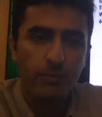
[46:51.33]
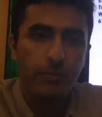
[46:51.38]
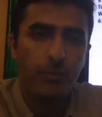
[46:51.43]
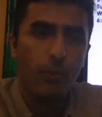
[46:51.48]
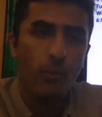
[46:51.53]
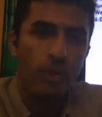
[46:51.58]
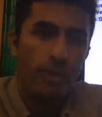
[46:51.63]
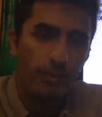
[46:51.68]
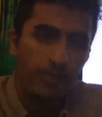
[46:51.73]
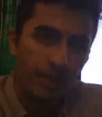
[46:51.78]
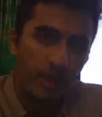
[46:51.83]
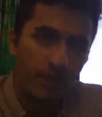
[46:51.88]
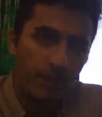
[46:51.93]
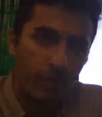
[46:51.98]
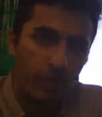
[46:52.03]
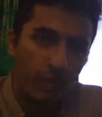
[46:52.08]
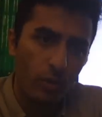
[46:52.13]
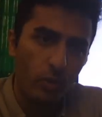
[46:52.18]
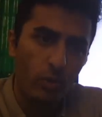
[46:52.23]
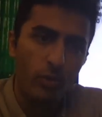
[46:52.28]
for the
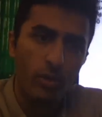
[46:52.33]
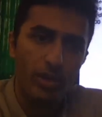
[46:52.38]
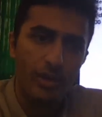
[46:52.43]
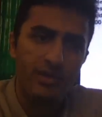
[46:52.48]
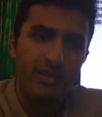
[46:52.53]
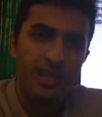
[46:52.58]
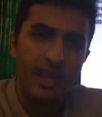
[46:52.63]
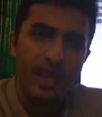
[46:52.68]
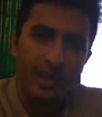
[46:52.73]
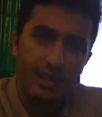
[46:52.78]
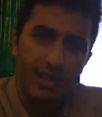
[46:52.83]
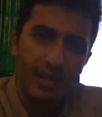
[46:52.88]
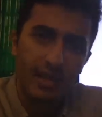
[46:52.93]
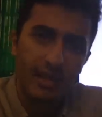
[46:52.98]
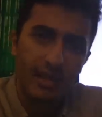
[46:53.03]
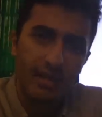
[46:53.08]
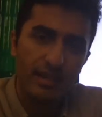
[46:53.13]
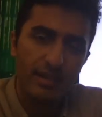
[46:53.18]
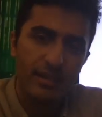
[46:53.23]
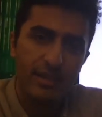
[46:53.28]
people who are
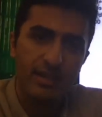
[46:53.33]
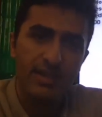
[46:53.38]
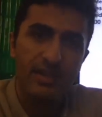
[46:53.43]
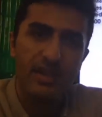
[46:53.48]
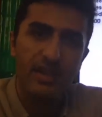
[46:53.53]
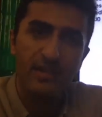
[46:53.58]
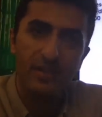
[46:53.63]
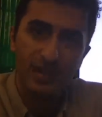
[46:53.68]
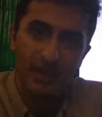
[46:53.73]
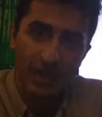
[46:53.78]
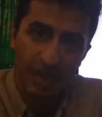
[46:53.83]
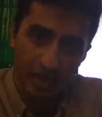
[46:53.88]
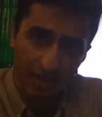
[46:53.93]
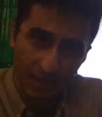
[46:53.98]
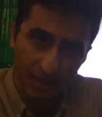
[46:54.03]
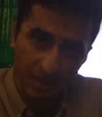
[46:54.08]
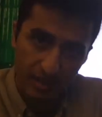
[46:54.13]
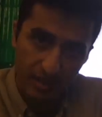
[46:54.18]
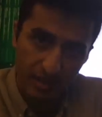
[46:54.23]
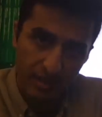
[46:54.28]
taking the
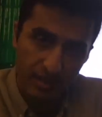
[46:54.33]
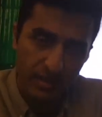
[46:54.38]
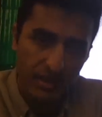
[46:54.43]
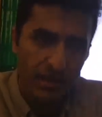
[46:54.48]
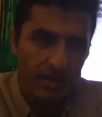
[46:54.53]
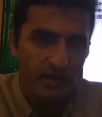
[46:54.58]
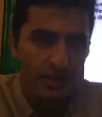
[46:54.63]
certifications.